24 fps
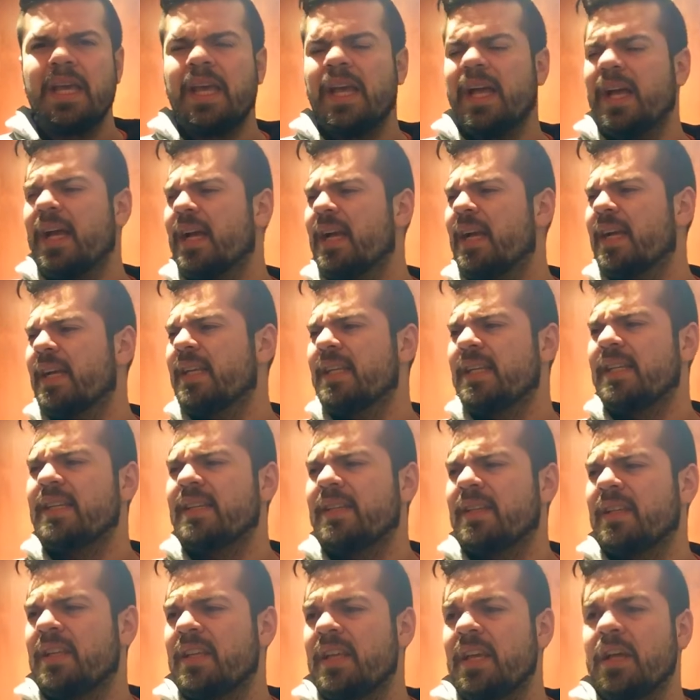
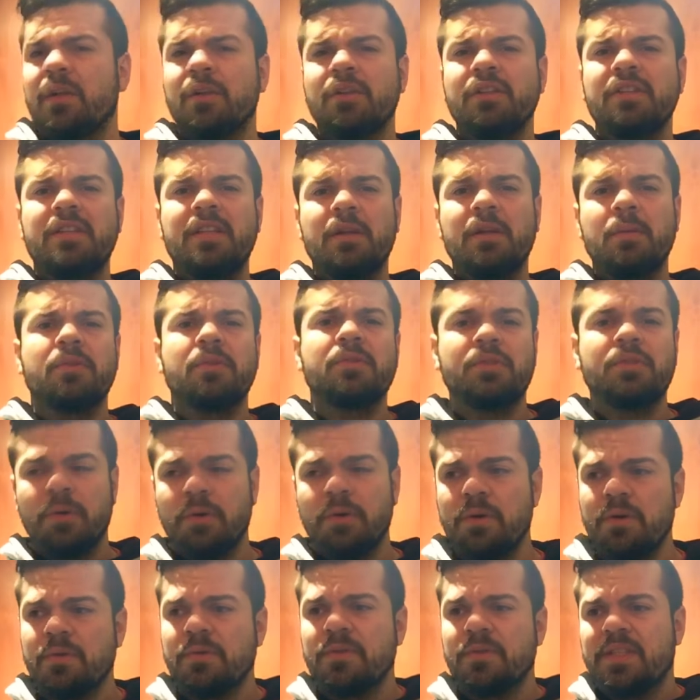Guillermo del
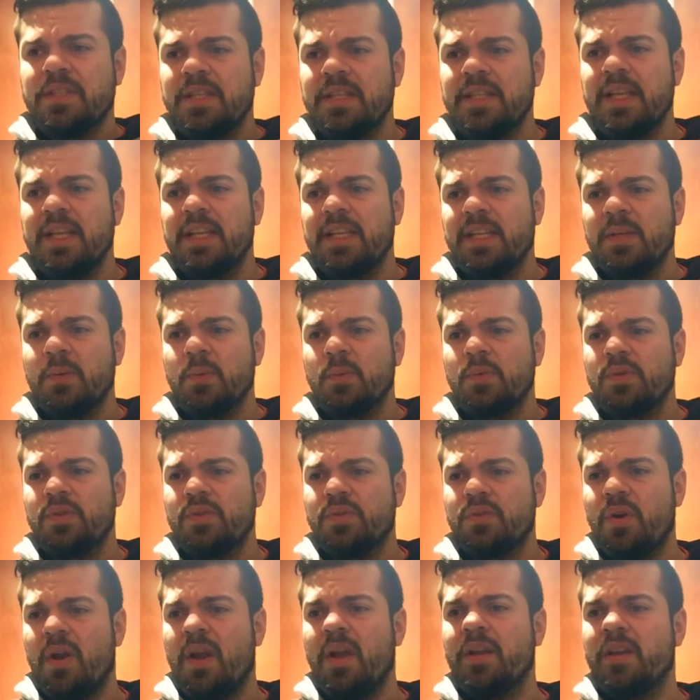Toro said that he was
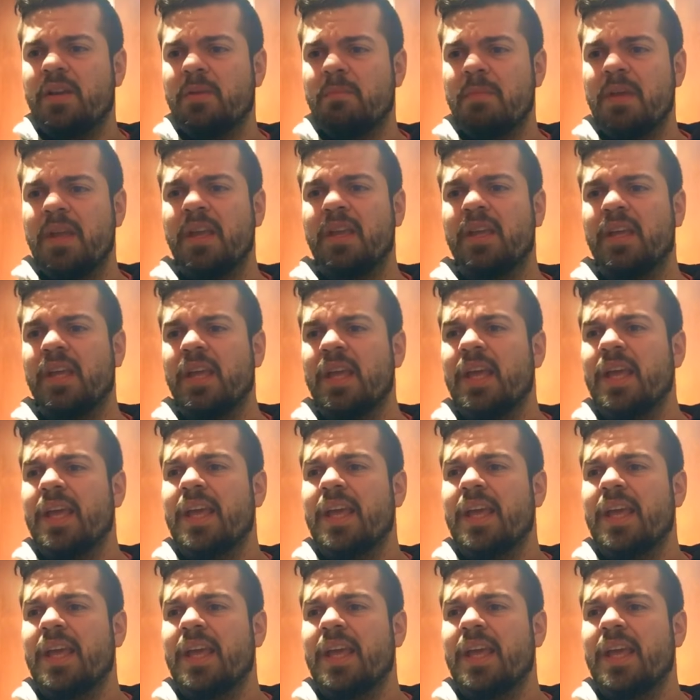trying to make